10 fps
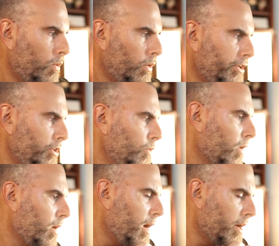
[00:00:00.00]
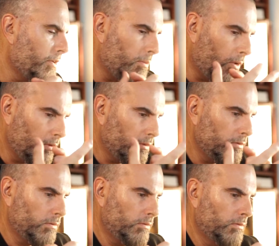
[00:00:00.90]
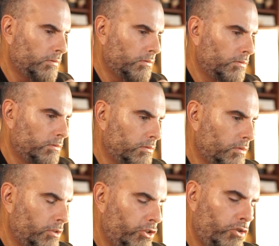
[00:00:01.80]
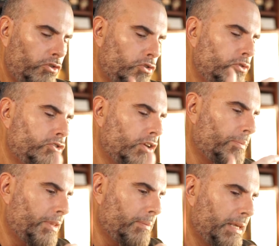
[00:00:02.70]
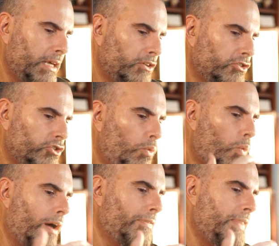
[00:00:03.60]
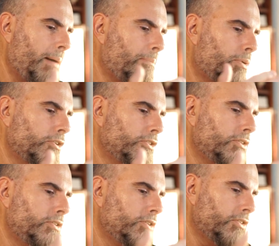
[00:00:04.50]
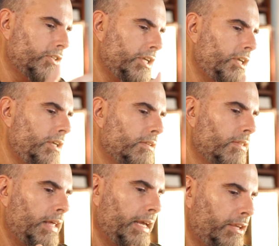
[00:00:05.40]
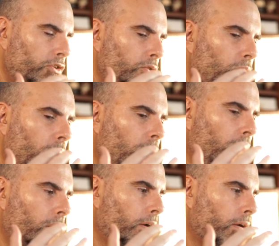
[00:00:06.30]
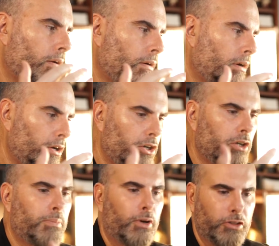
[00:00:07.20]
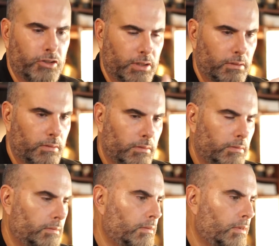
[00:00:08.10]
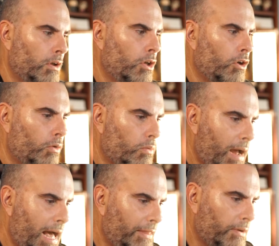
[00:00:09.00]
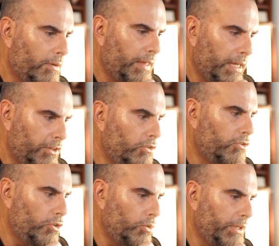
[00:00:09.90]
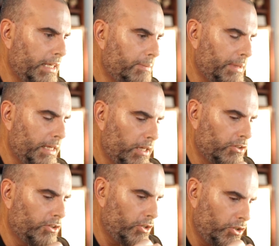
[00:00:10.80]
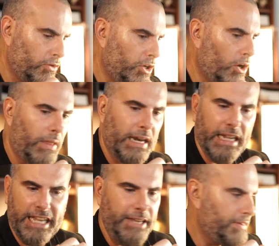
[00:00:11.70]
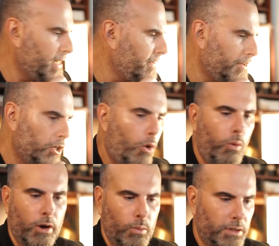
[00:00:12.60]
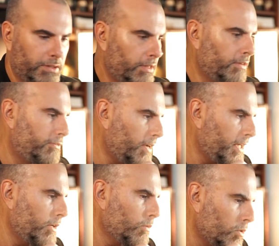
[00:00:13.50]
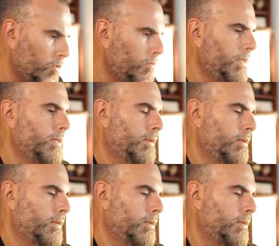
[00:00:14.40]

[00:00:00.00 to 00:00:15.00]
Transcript: When you are honorable, you do something because you want that person to see that you are a good person. Rather than you doing it because you know that even if no one was in the fucking room,